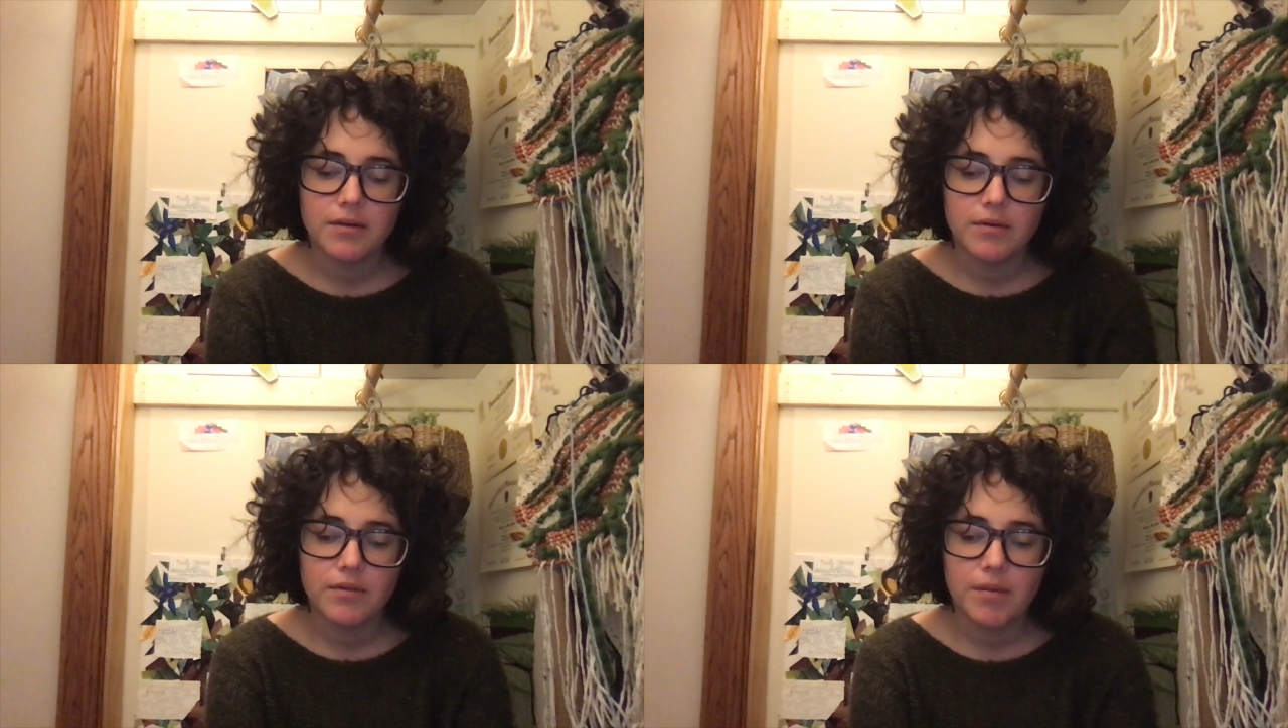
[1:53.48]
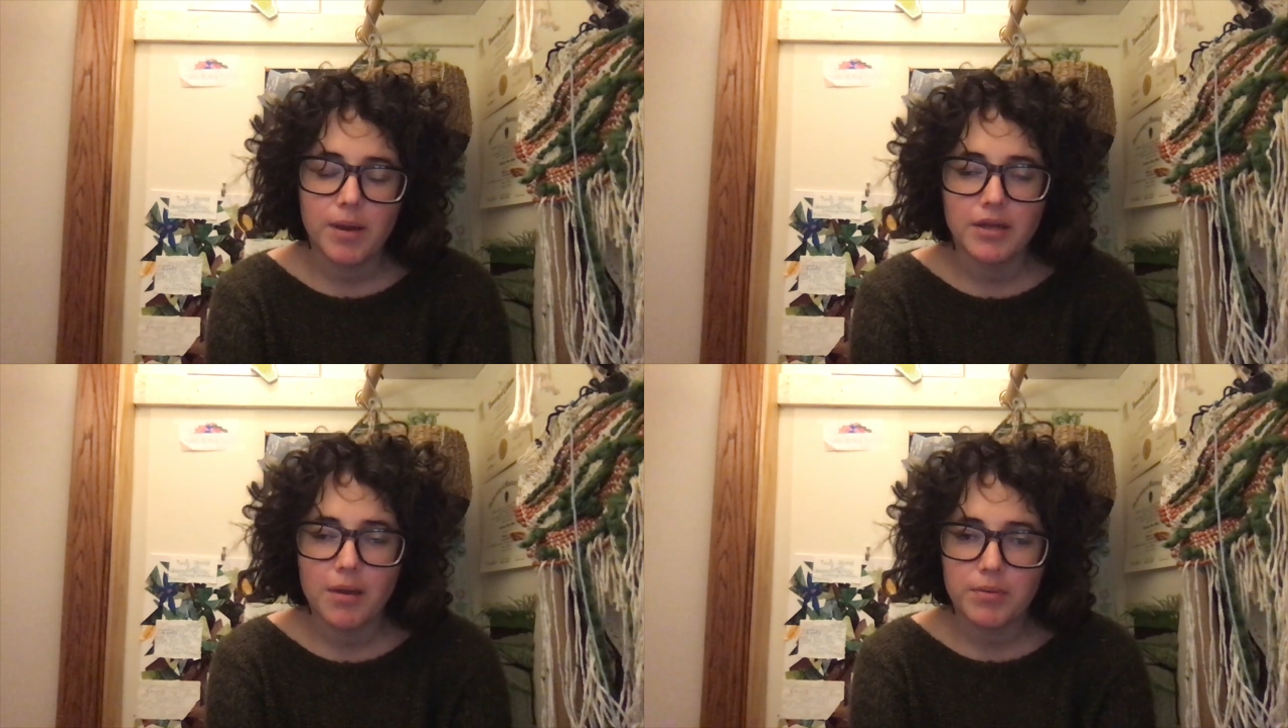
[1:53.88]
they
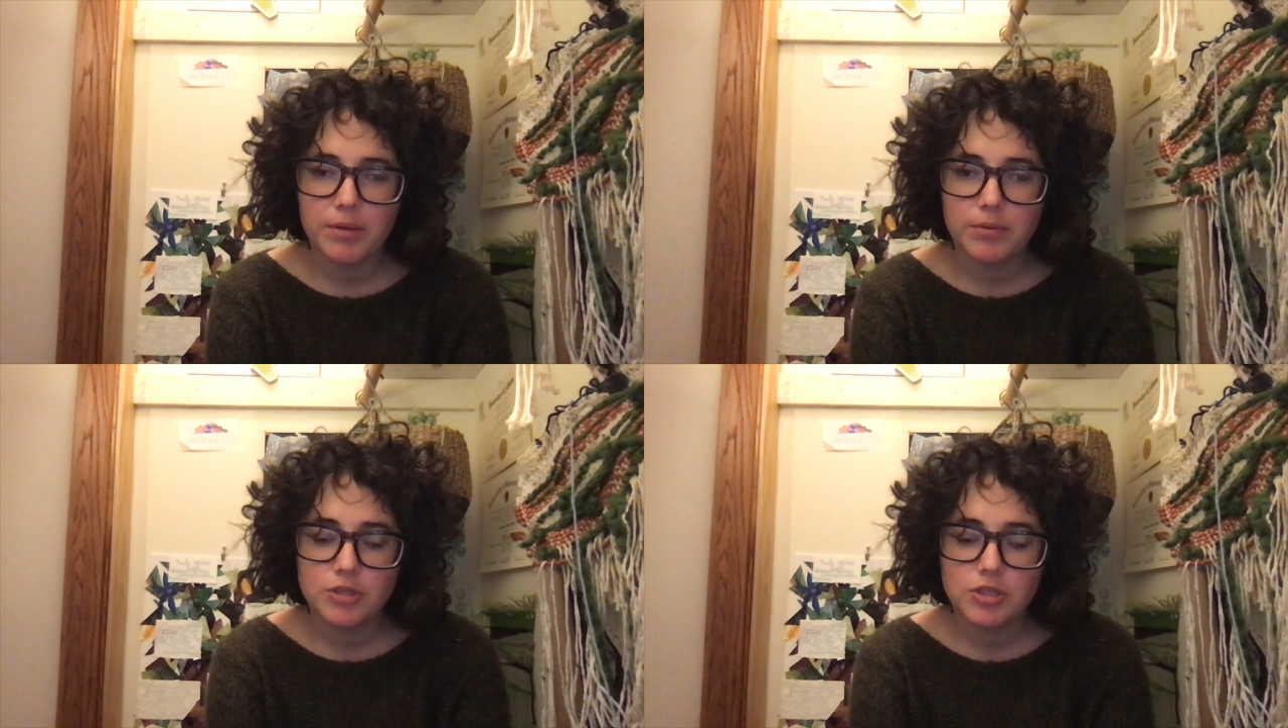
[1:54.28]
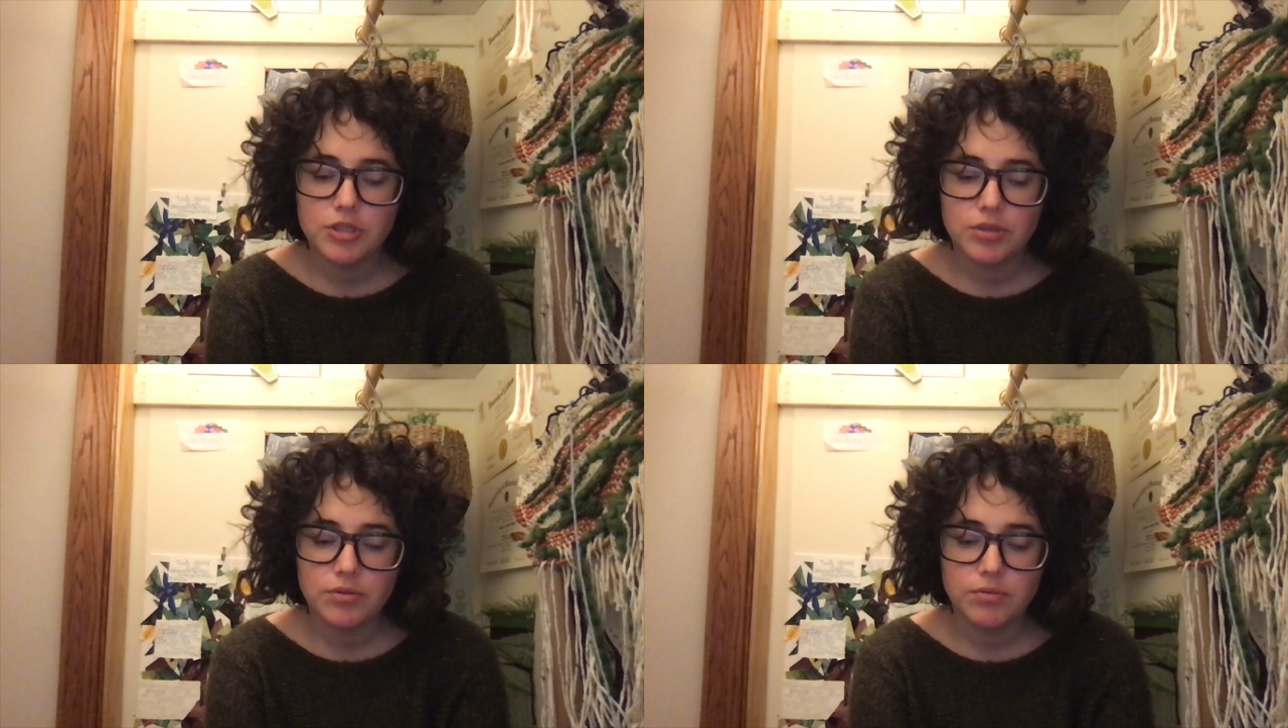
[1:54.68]
might not be able to
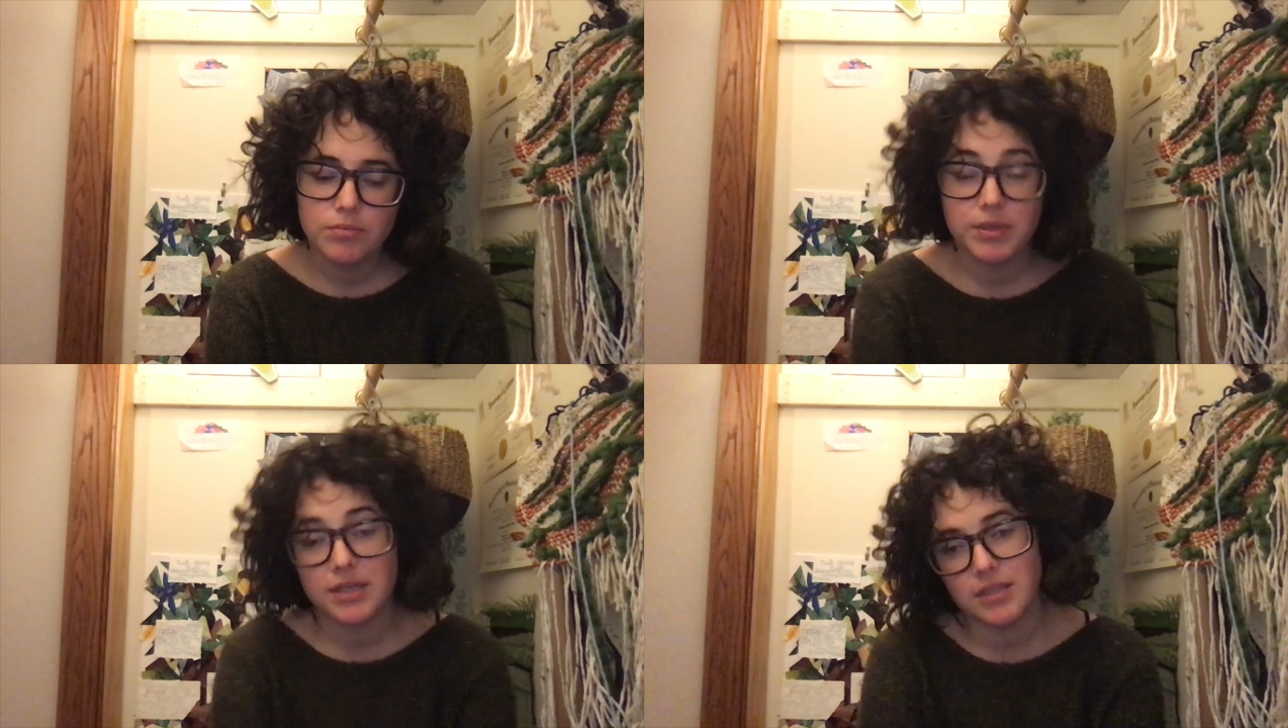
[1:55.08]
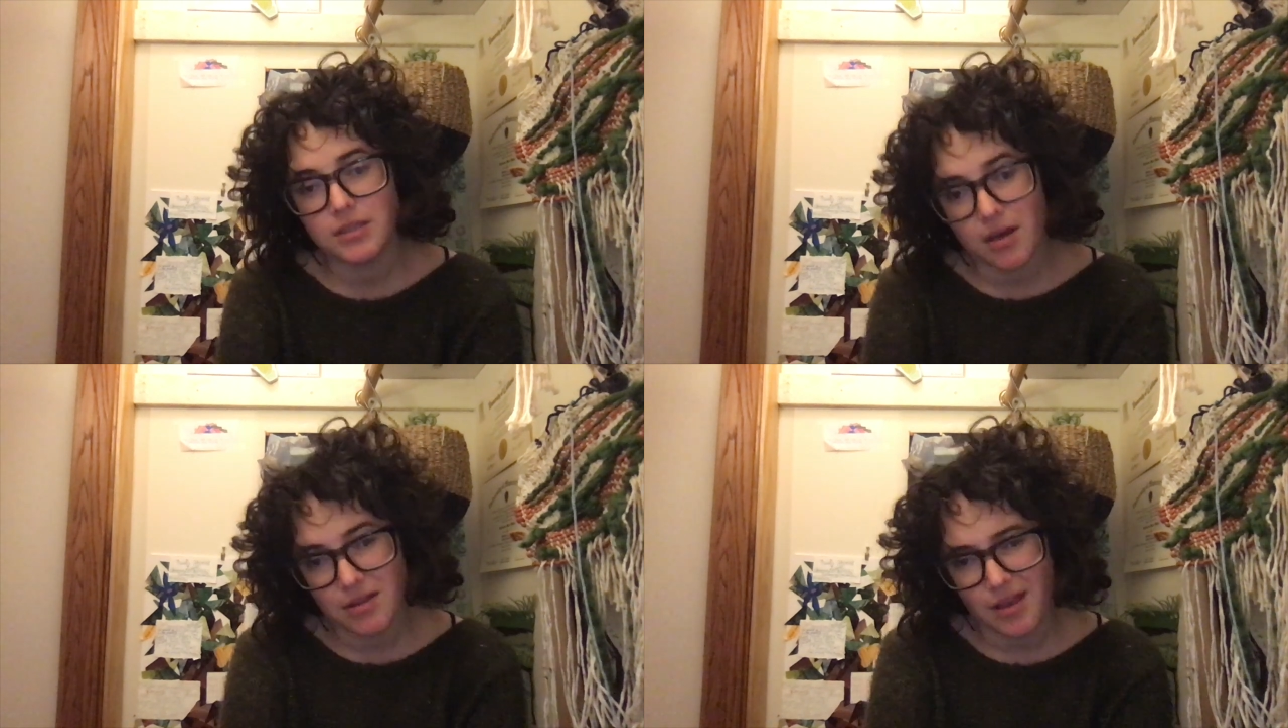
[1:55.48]
do because it's
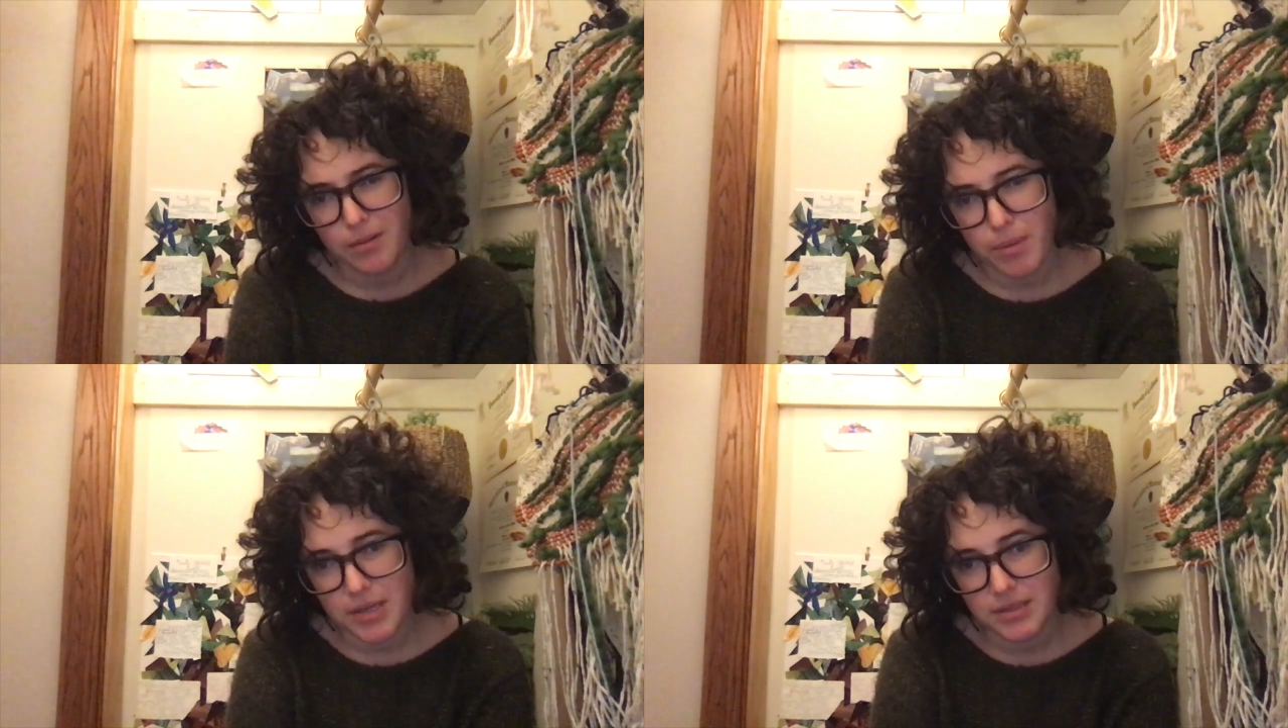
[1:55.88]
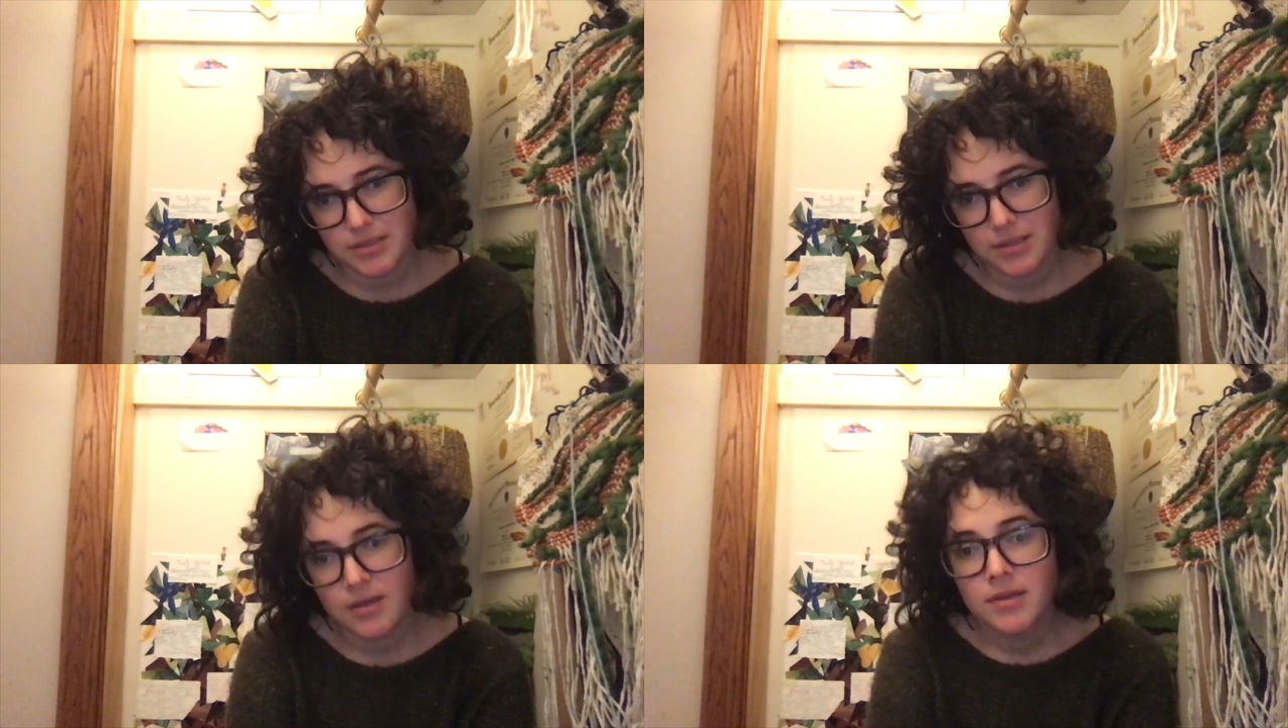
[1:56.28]
online based.